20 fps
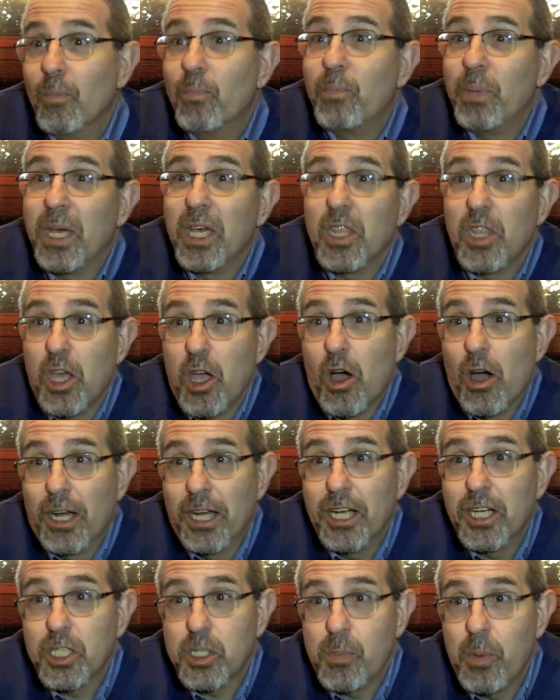being the
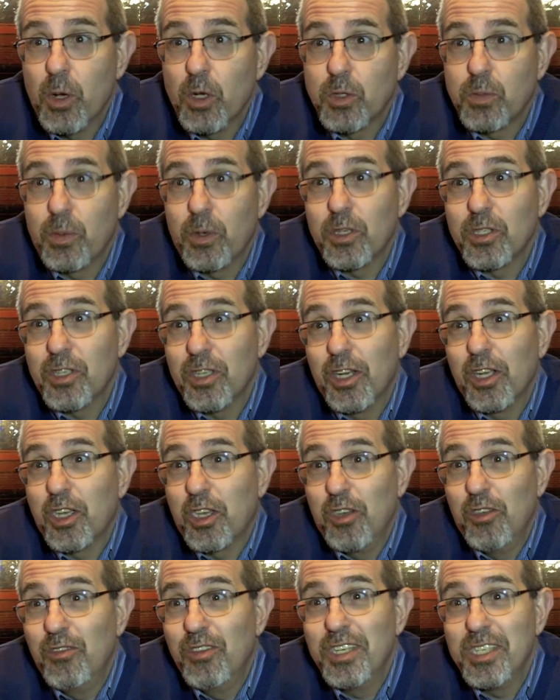on-air spokesperson at
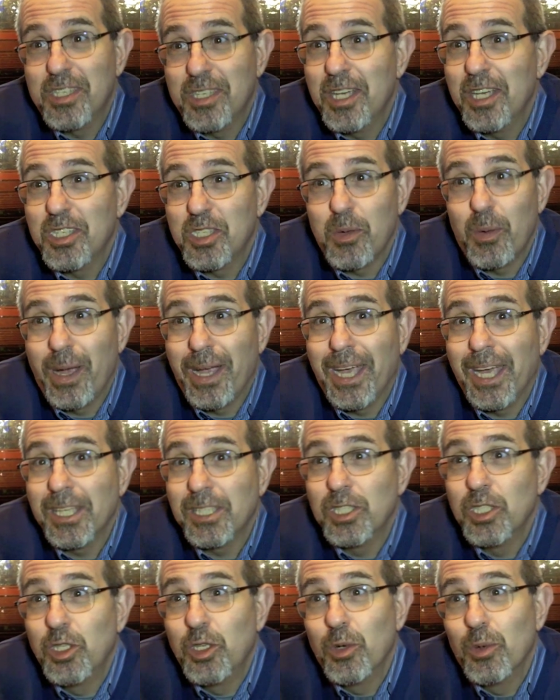QVC, so I
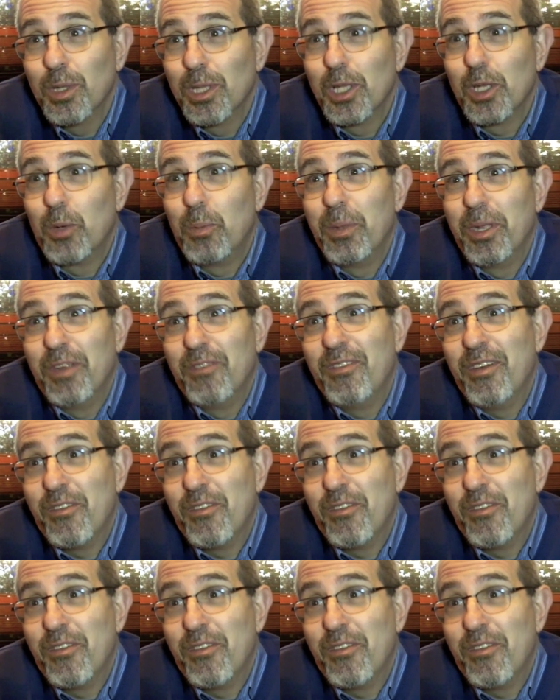get to do a little bit of